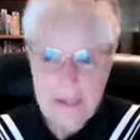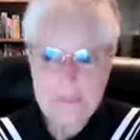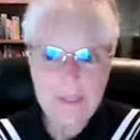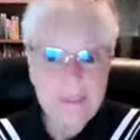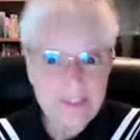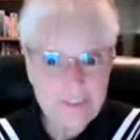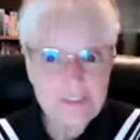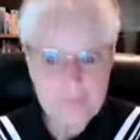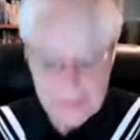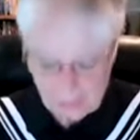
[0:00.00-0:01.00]
But they do
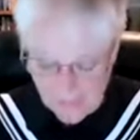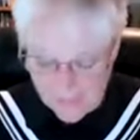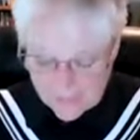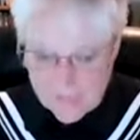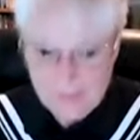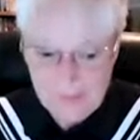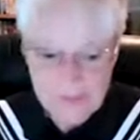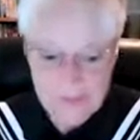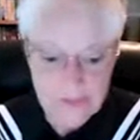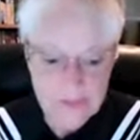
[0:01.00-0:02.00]
spend a lot of time out
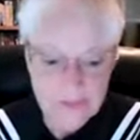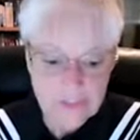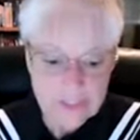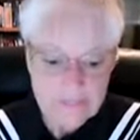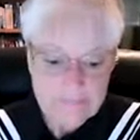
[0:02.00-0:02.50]
there searching.